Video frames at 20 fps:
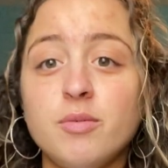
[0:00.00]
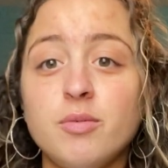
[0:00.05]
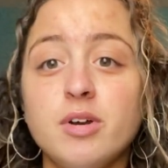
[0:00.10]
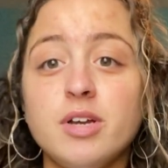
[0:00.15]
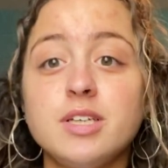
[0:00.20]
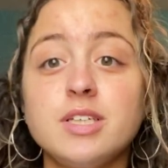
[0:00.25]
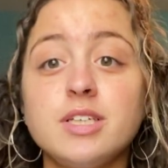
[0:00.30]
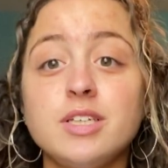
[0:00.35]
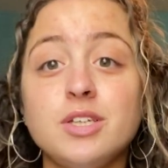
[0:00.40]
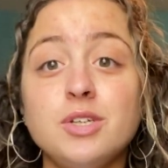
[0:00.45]

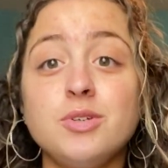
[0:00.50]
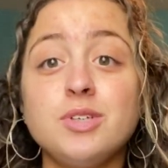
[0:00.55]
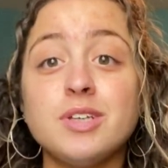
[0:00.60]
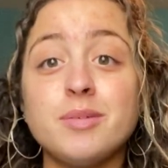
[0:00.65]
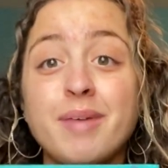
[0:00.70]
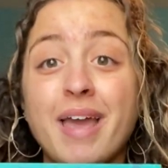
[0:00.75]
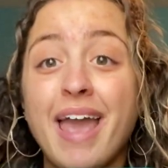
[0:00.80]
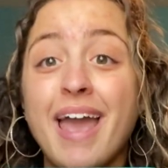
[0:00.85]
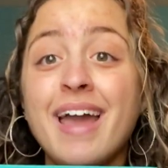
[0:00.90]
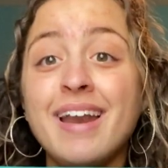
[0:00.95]
was to do
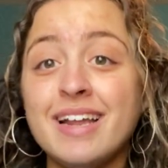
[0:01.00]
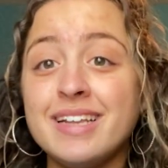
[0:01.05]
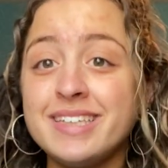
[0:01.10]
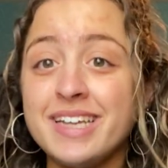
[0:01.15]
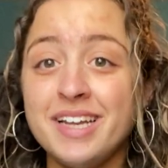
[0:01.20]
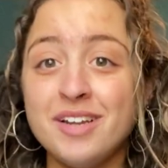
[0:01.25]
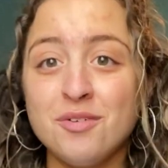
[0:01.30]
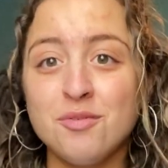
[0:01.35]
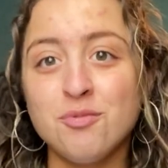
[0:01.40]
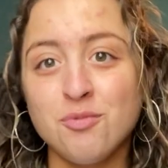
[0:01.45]
some
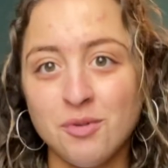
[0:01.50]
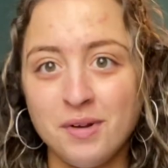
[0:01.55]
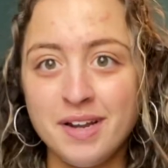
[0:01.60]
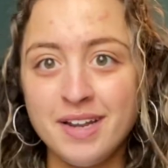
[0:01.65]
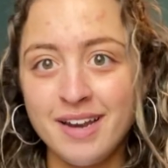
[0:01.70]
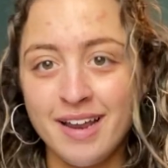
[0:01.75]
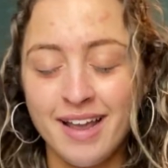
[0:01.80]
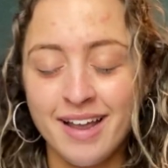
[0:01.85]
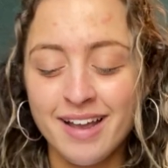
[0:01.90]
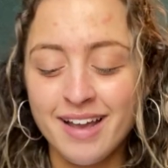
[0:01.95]
annotative
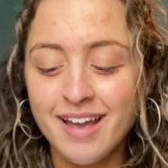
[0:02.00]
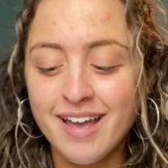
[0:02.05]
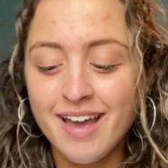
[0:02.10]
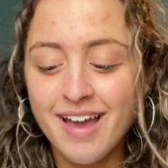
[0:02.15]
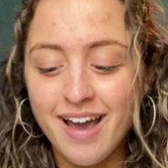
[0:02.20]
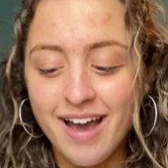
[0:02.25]
reading.